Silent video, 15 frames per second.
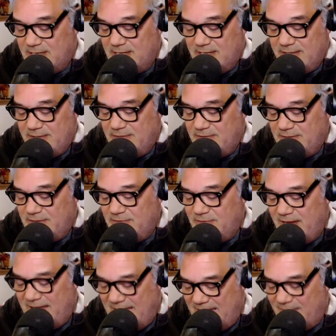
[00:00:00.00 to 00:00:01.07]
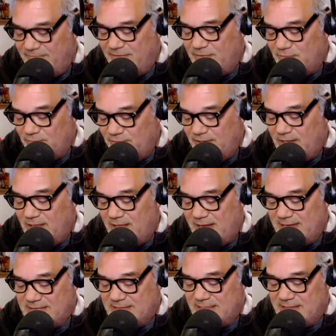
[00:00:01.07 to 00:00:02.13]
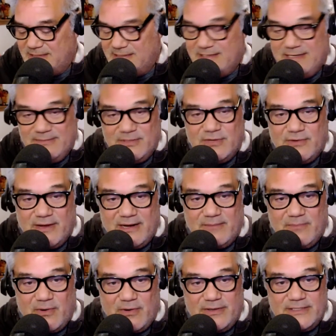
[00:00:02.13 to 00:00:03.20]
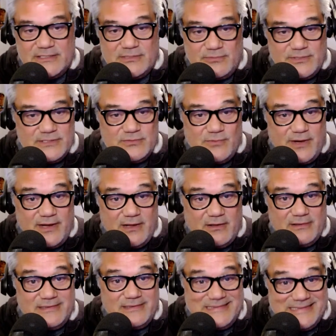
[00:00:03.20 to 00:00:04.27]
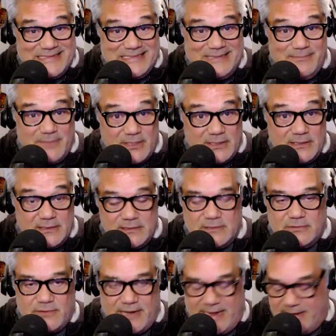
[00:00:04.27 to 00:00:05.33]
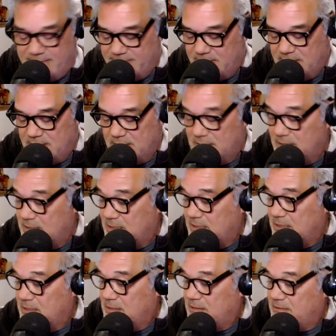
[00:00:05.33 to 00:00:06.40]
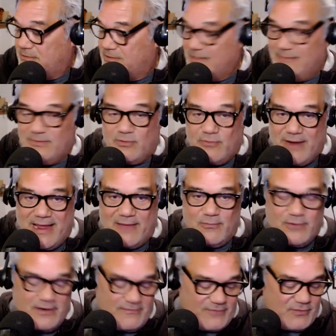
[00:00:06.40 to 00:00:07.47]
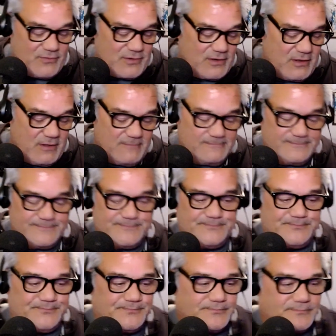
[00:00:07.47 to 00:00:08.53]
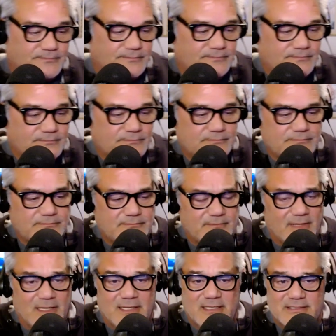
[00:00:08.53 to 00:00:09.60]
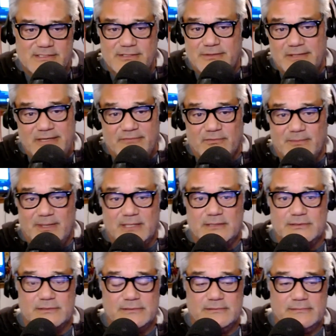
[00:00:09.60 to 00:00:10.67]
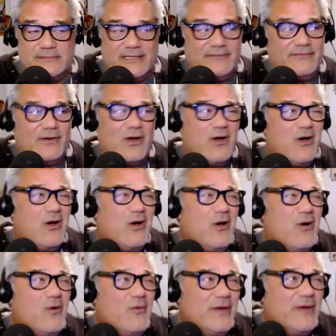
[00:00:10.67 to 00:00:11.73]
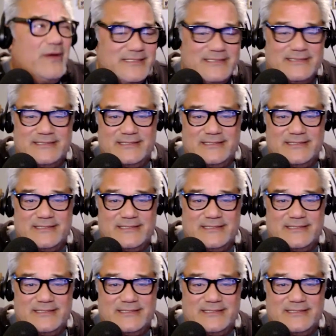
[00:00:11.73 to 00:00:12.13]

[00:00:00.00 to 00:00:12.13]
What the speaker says: You have to realize that the Democratic Party is the reason why I call it Demoncrat, Demon Rat, whatever you want to call them, because they're an evil bunch. They've always,